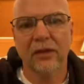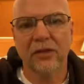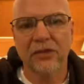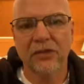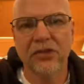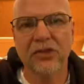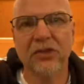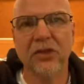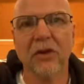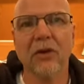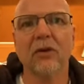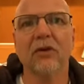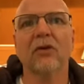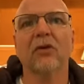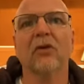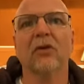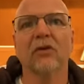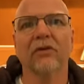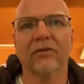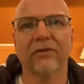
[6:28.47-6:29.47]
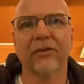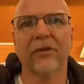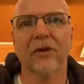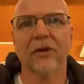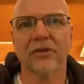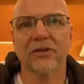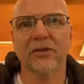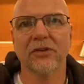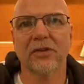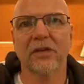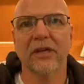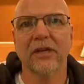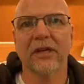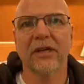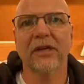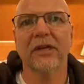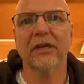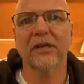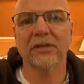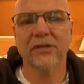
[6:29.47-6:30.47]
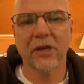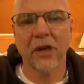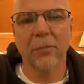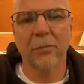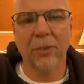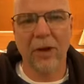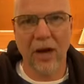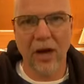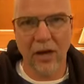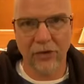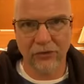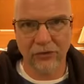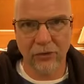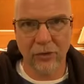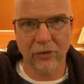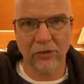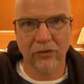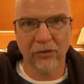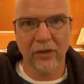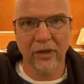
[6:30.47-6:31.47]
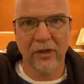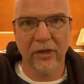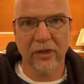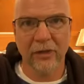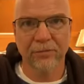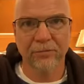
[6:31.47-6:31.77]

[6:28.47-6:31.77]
circle first, his apostles,